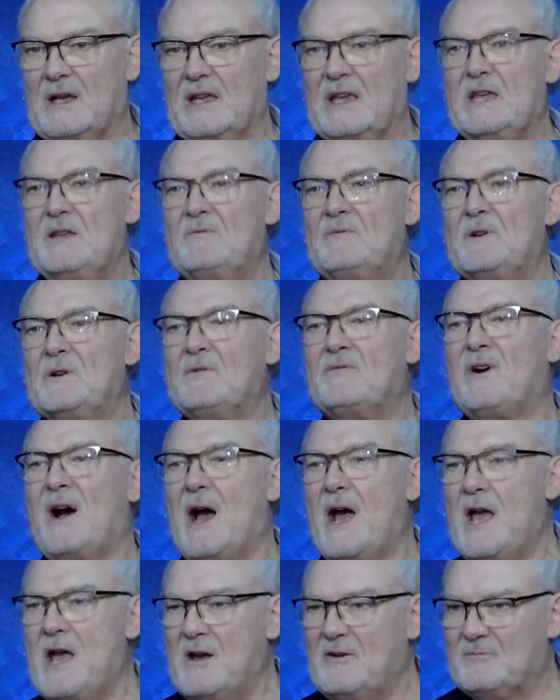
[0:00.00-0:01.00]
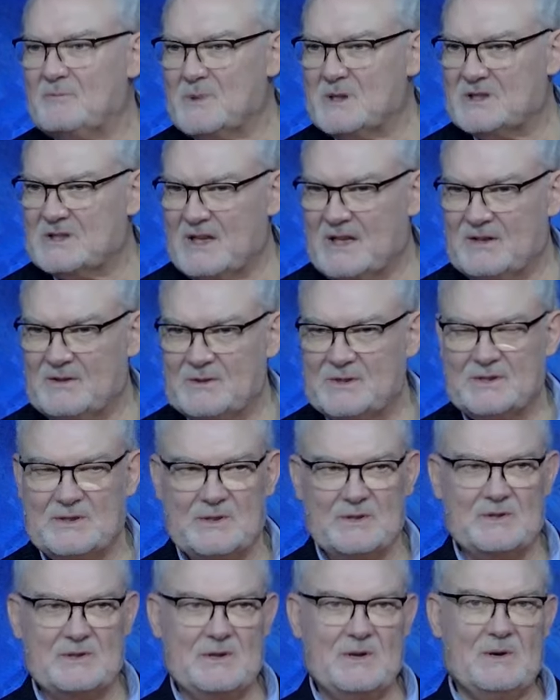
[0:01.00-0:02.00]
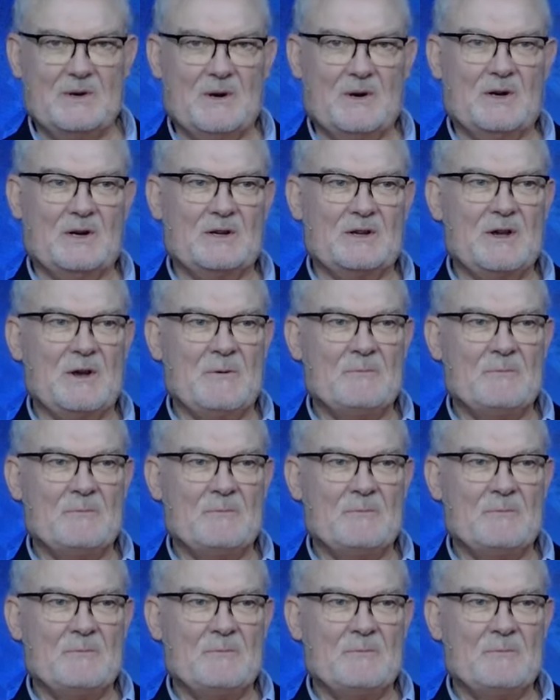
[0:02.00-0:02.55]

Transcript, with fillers: even if I have misunderstood your heart,